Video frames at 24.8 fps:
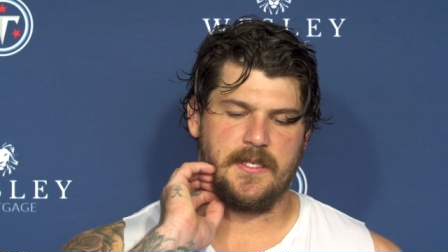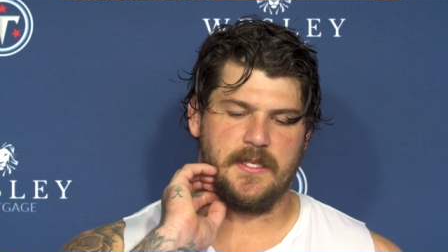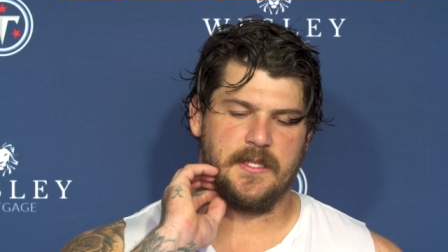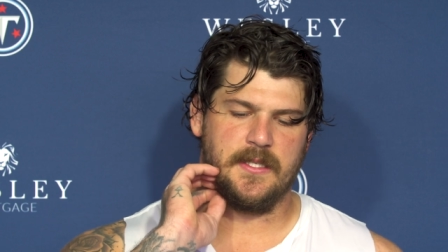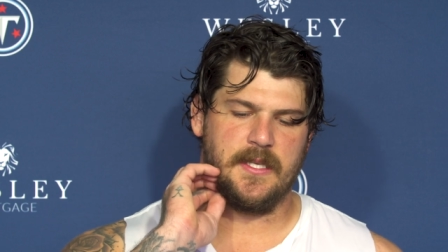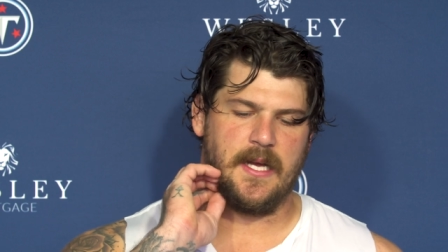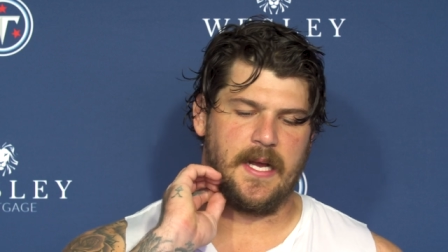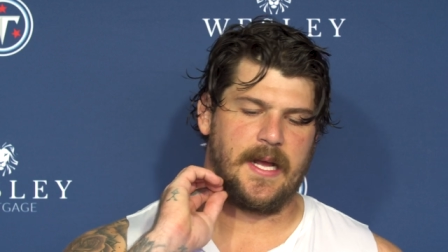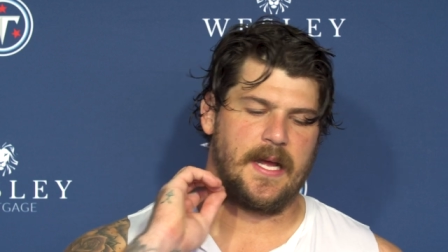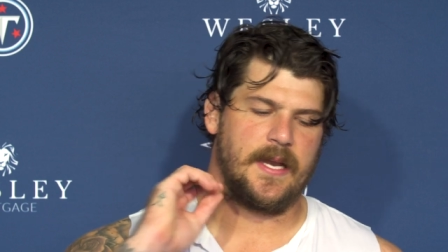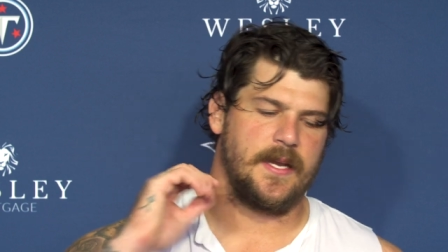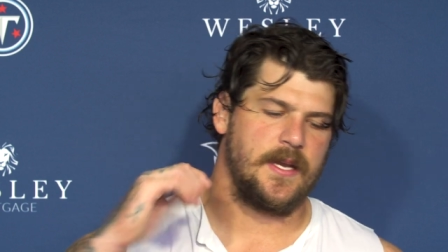
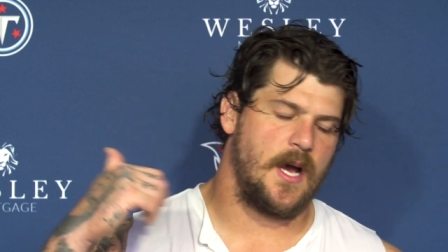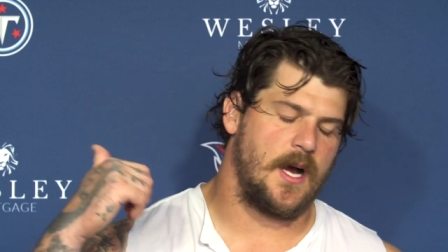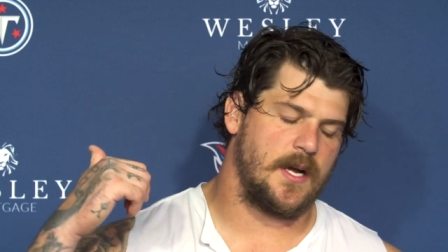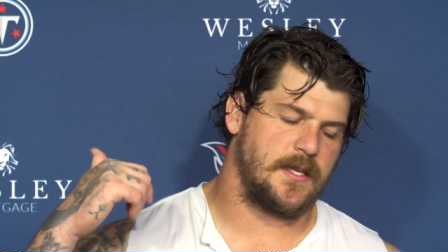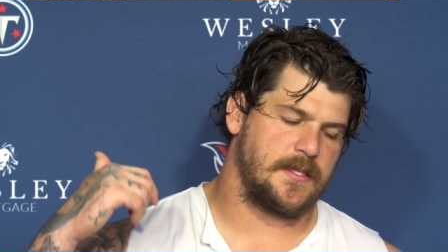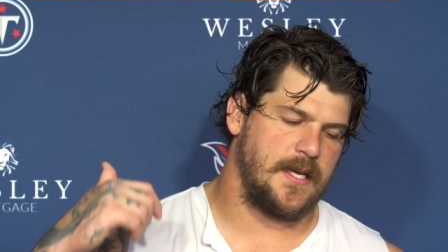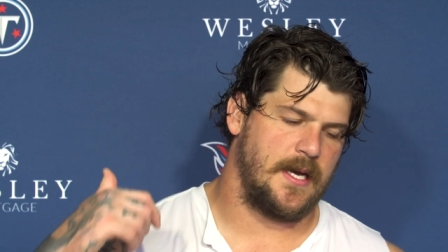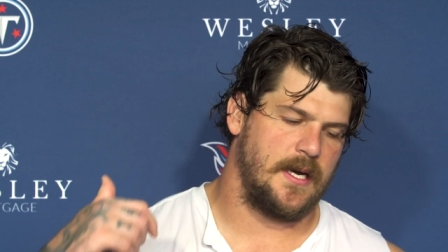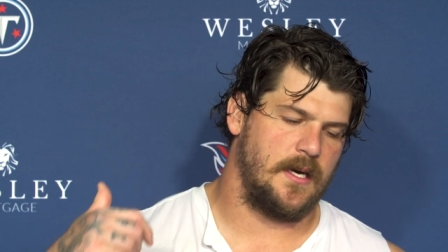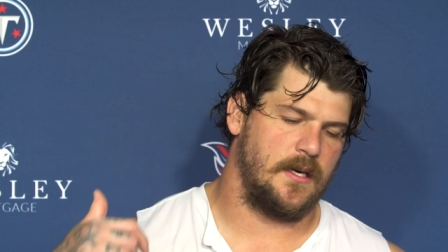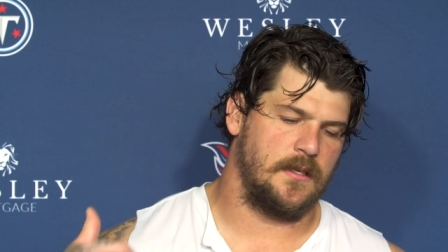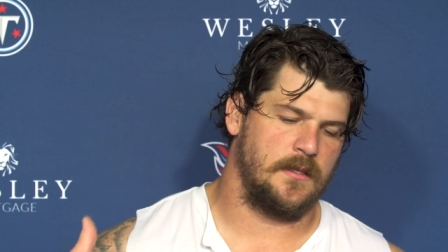and I got
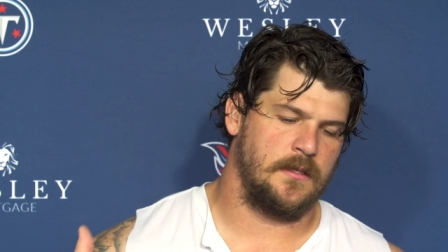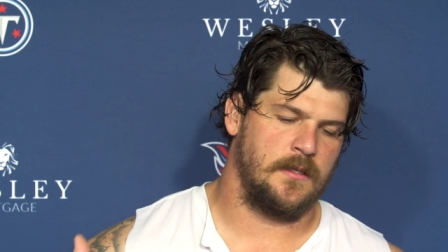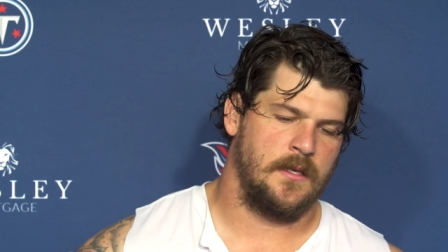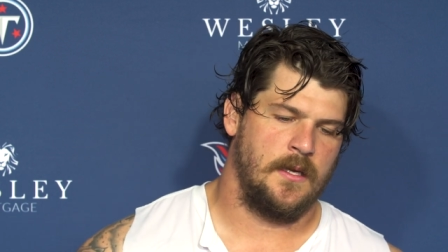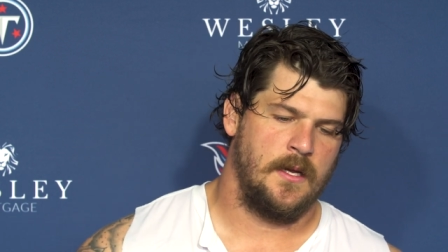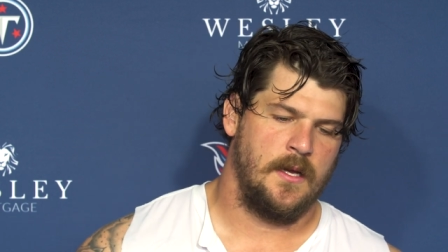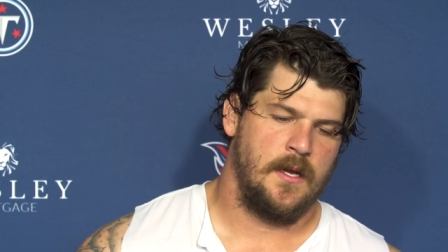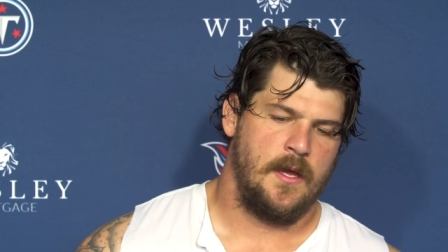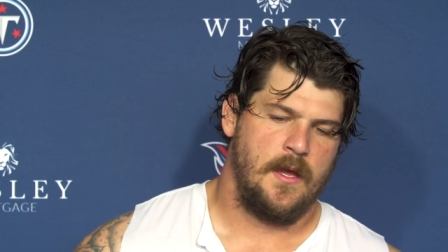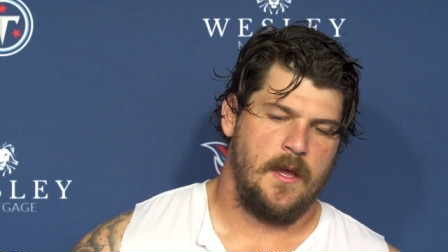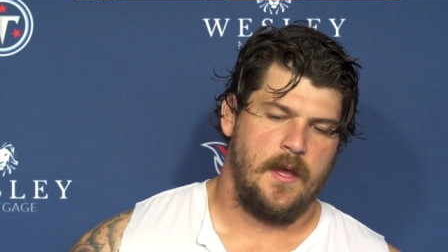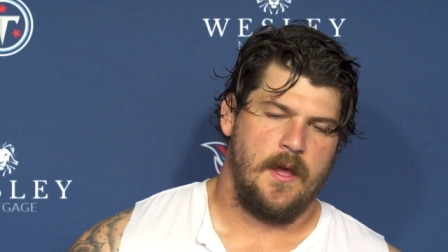knocked out
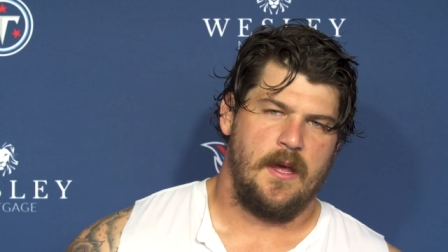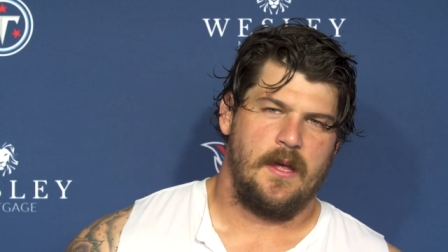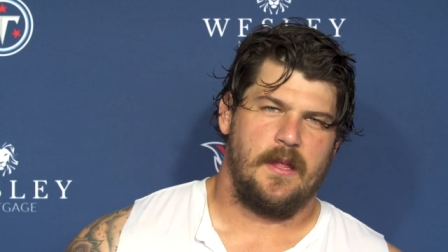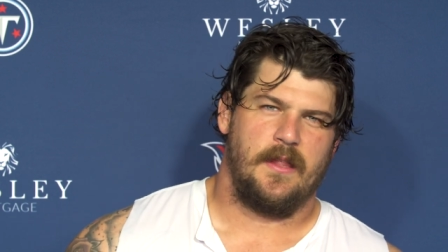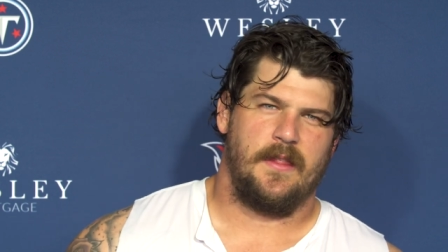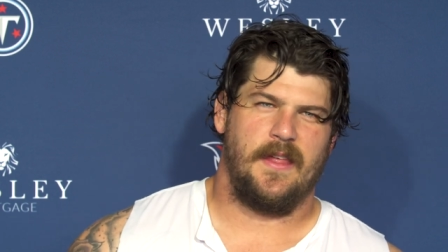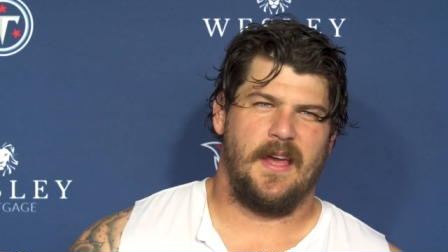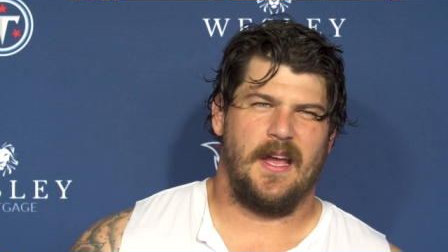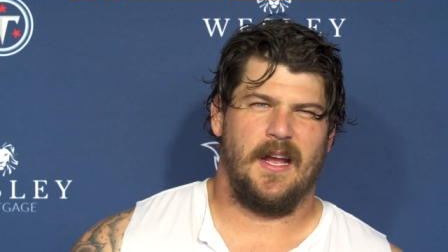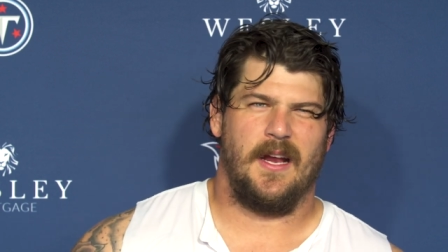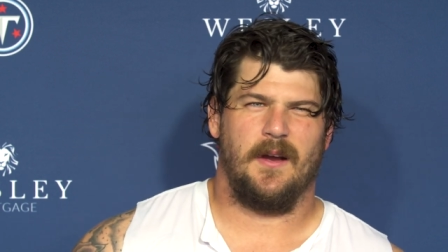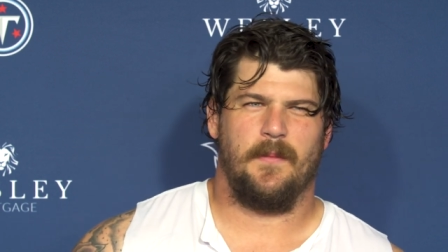
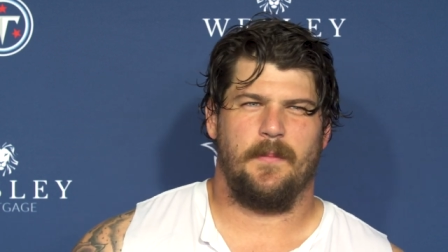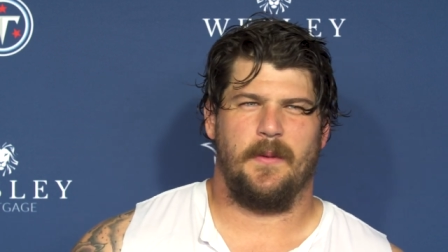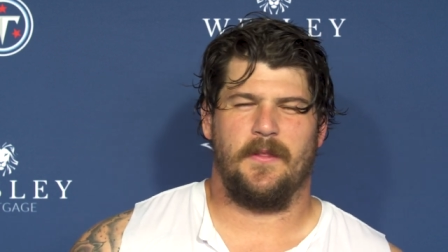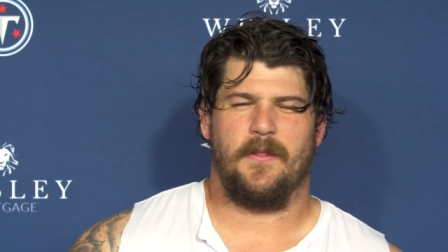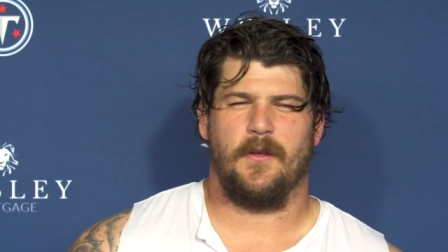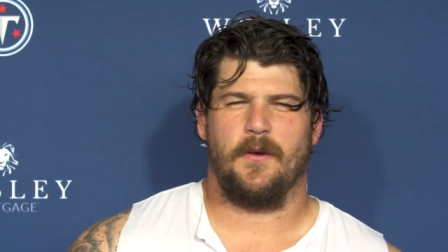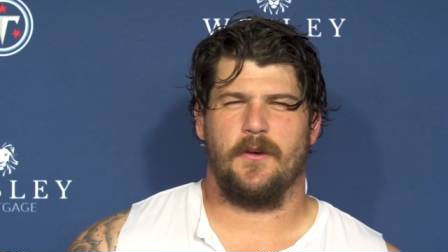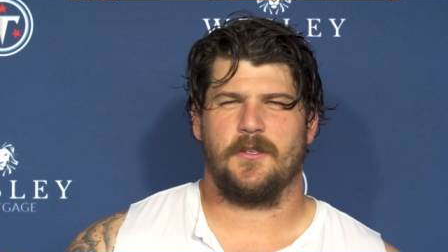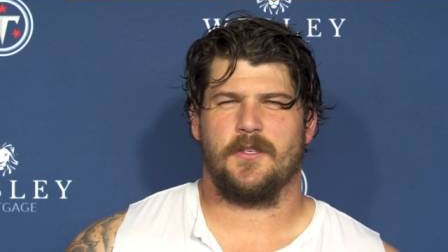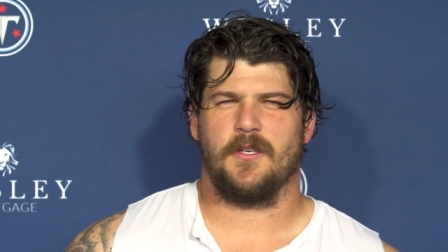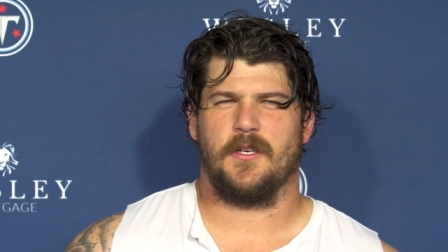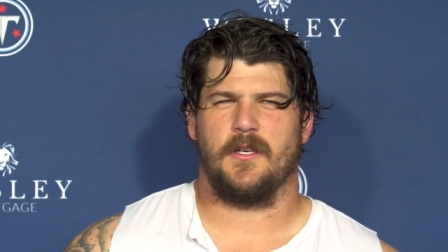there. But
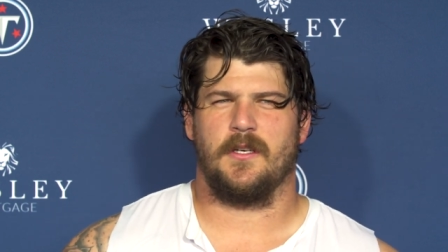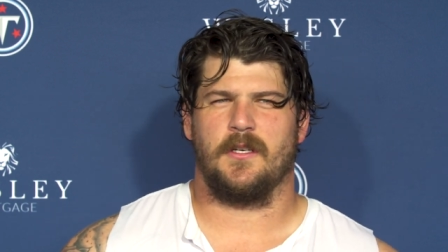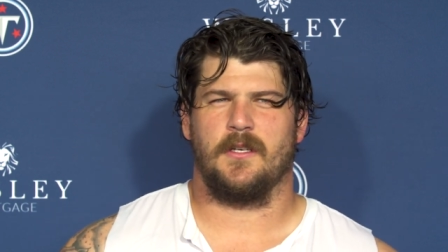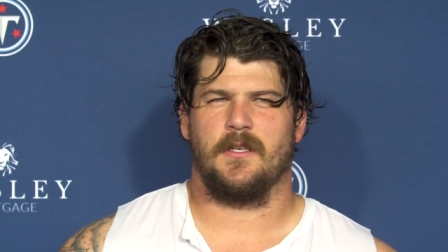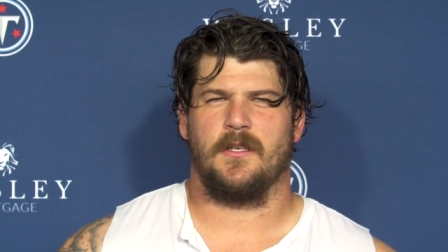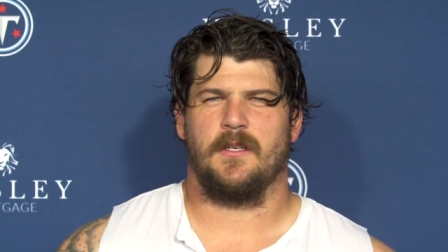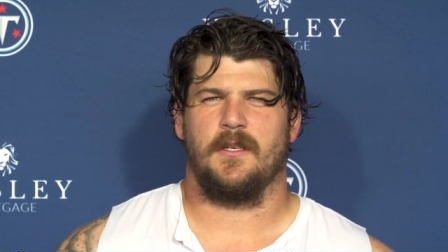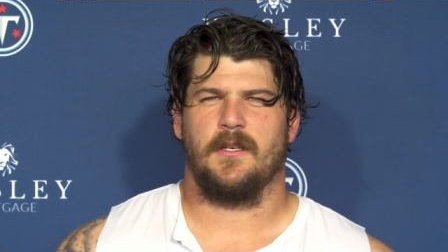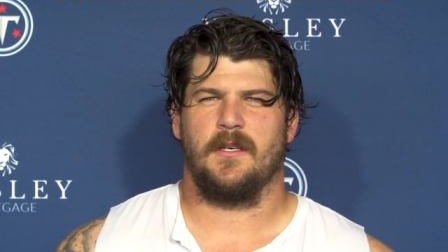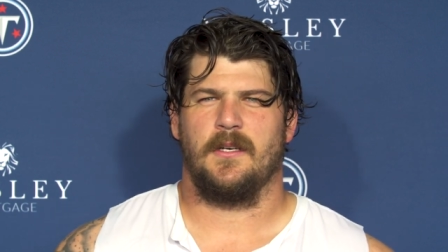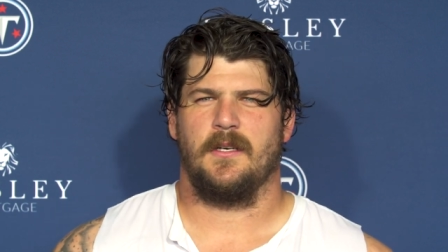those are,